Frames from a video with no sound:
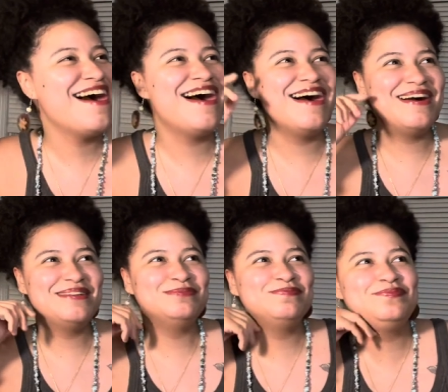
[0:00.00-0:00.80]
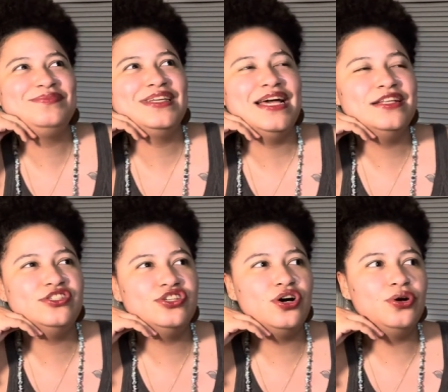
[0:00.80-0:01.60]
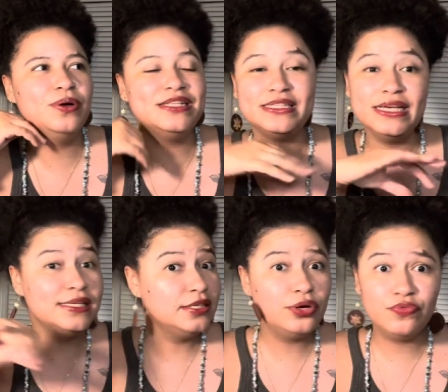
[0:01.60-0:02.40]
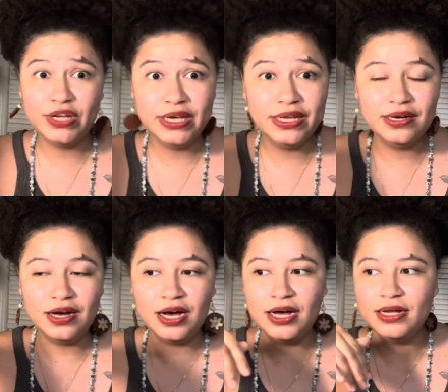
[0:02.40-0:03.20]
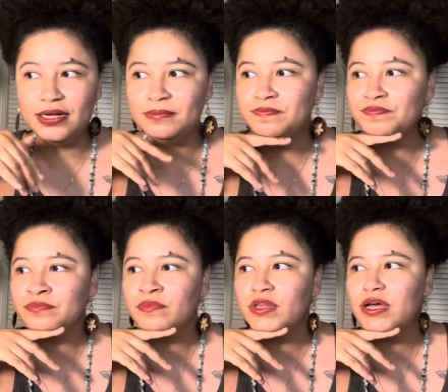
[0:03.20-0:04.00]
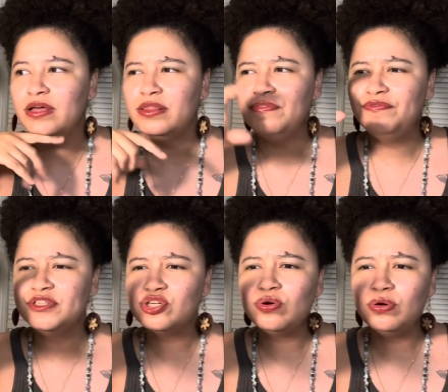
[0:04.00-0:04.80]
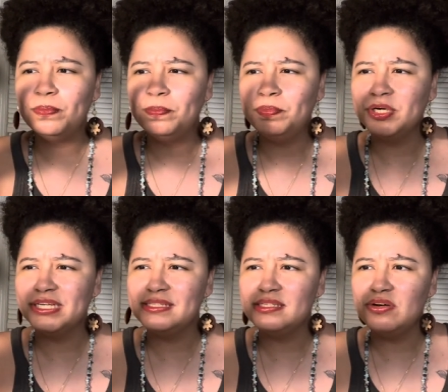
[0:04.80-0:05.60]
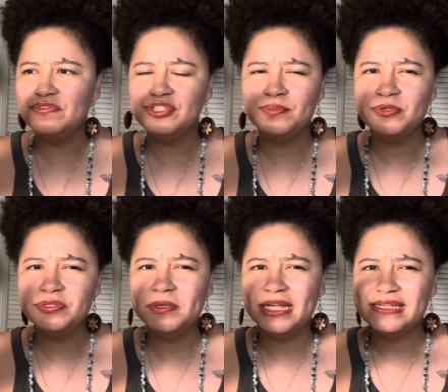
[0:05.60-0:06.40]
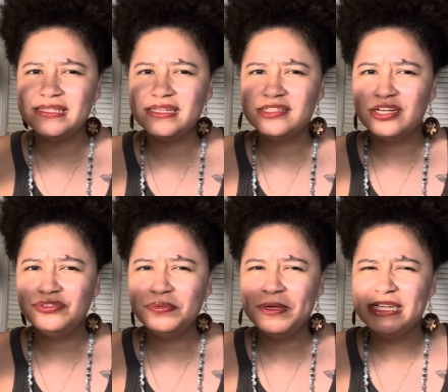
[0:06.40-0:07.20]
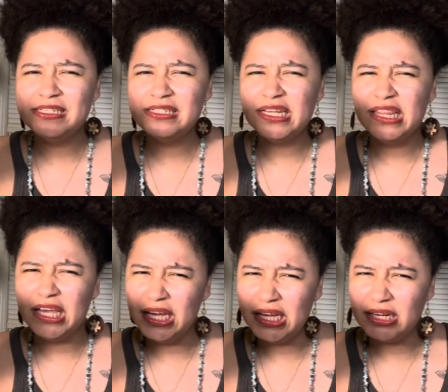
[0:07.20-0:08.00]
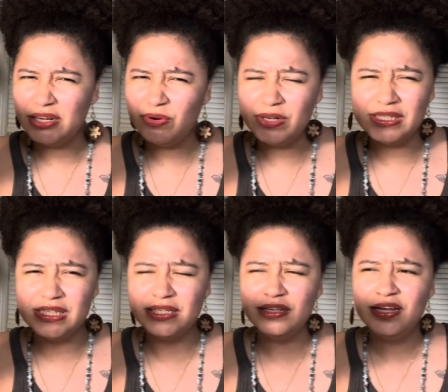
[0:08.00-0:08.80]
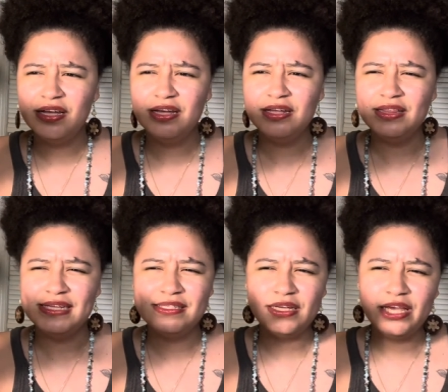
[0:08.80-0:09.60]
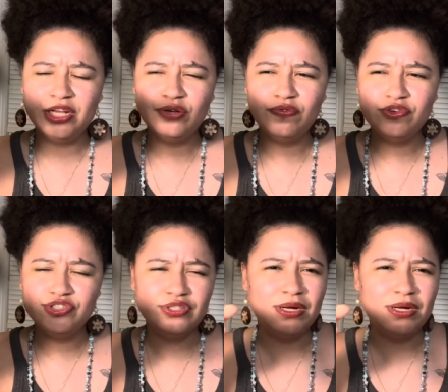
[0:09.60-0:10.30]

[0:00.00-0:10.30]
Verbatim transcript: Um, and so it's easy to read. Um, the physical book itself is supposed to be like 600 pages, I think, or is it, that's the Kindle version.